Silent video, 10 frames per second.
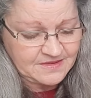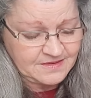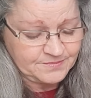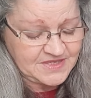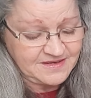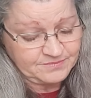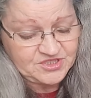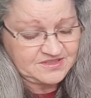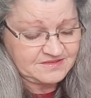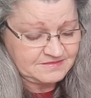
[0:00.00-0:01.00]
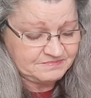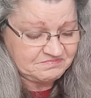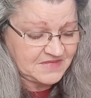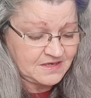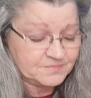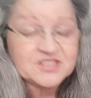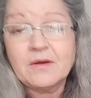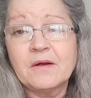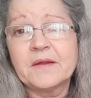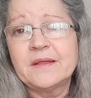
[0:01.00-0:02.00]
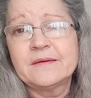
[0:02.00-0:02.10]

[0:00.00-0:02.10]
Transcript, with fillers: I'm, I'm just, I'm sorry.